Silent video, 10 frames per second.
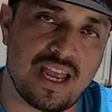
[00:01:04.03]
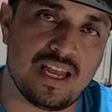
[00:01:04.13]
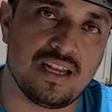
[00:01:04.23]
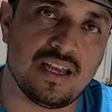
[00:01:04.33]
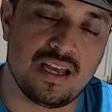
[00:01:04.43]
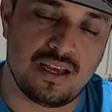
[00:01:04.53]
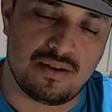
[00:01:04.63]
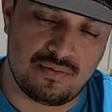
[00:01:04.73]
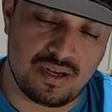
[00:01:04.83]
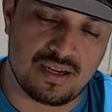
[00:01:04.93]
end
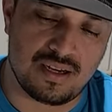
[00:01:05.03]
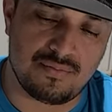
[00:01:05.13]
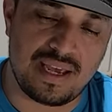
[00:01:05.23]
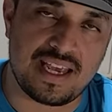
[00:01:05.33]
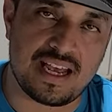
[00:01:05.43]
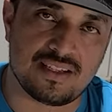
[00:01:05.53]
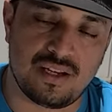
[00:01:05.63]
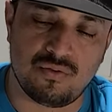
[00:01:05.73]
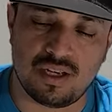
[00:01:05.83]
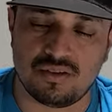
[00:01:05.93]
bait
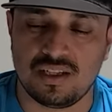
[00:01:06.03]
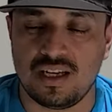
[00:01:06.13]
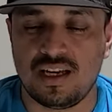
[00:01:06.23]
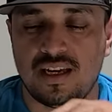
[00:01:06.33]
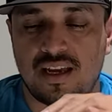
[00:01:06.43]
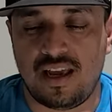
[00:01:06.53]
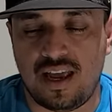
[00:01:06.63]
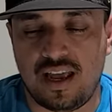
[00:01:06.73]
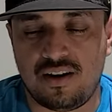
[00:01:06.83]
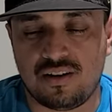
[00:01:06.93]
casting reel.
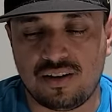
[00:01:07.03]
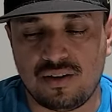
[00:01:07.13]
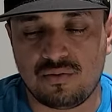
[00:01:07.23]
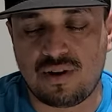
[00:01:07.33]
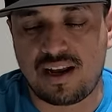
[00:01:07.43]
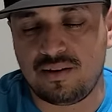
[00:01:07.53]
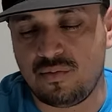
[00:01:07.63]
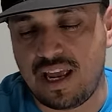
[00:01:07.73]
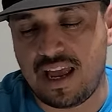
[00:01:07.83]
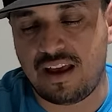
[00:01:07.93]
And on the right,
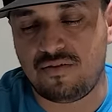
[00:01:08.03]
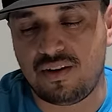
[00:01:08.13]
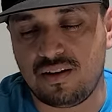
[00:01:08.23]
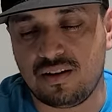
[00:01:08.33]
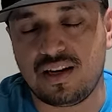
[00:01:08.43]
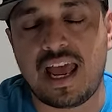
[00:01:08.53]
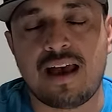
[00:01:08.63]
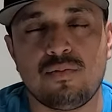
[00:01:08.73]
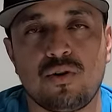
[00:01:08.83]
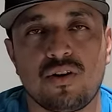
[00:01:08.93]
we have an
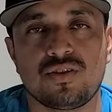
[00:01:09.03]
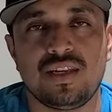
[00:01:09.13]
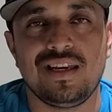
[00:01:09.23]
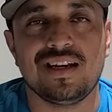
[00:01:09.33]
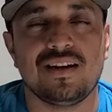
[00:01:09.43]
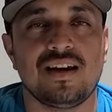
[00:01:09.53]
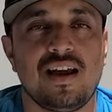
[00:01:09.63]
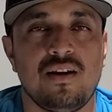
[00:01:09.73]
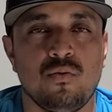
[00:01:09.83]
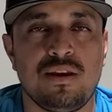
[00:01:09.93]
Abu Garcia
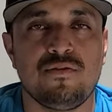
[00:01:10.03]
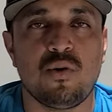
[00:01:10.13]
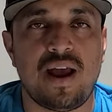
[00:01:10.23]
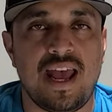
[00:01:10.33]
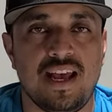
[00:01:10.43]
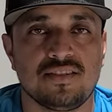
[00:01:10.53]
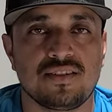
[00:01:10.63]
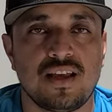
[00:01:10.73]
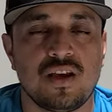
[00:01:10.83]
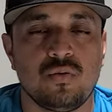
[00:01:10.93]
Revo
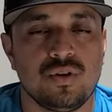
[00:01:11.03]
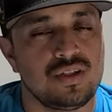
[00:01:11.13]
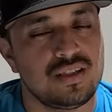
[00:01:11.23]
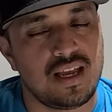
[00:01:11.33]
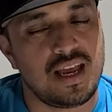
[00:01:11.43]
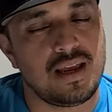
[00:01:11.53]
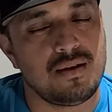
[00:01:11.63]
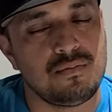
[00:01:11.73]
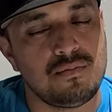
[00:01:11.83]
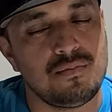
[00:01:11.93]
S, which is
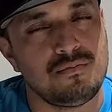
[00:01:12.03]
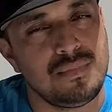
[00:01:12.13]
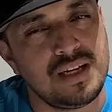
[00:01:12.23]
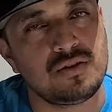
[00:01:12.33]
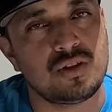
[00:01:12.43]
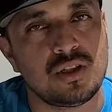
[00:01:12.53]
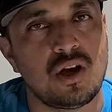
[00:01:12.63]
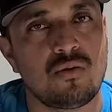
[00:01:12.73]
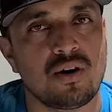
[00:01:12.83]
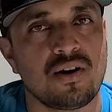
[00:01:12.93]
a middle to
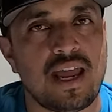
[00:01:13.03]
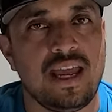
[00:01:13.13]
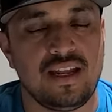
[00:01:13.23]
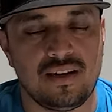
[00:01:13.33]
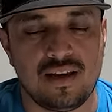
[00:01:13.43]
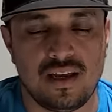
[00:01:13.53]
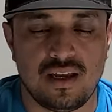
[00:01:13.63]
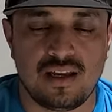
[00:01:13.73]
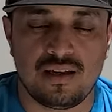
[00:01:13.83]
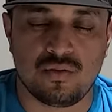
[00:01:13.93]
lower end
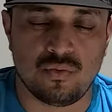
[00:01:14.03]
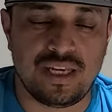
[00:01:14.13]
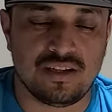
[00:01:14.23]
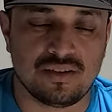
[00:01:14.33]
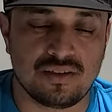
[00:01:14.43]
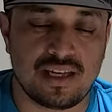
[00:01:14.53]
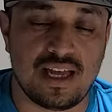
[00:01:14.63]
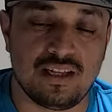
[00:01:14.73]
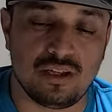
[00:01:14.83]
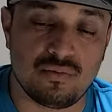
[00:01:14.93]
reel.
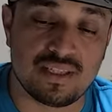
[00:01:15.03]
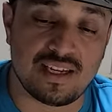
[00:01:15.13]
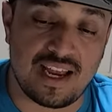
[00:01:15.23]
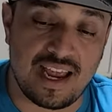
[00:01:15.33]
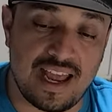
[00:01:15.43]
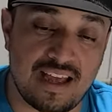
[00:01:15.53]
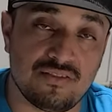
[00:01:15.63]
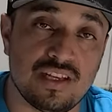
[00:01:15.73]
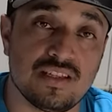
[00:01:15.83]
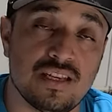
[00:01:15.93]
And the only reason I
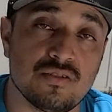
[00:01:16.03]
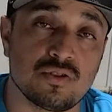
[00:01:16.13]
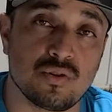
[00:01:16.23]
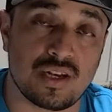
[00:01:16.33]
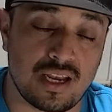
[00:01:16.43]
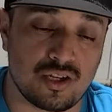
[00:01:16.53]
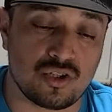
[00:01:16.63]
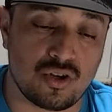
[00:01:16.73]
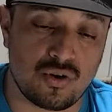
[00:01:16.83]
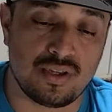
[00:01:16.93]
have these here is so that I can
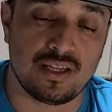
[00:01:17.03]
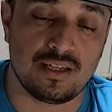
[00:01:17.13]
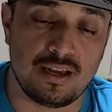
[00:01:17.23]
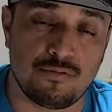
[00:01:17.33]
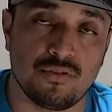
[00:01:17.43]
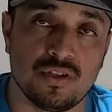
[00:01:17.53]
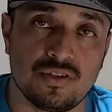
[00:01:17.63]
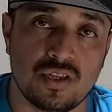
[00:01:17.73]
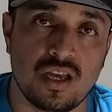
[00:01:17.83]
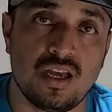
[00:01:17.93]
show you the
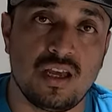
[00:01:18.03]
difference